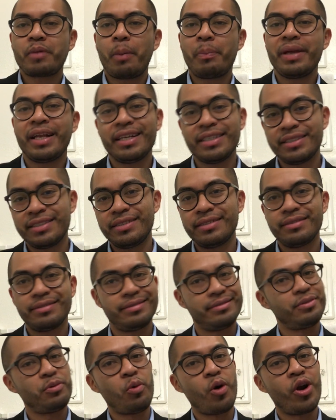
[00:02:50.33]
Because
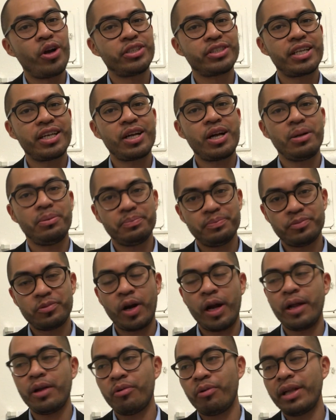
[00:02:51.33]
the water's gonna come,
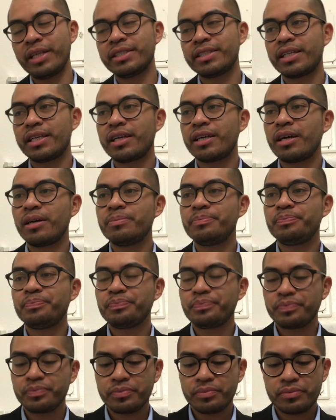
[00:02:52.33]
right? Rain's gonna come.
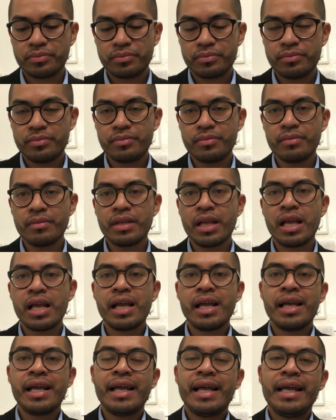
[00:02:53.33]

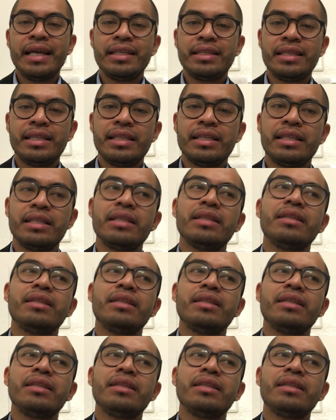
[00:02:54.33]
And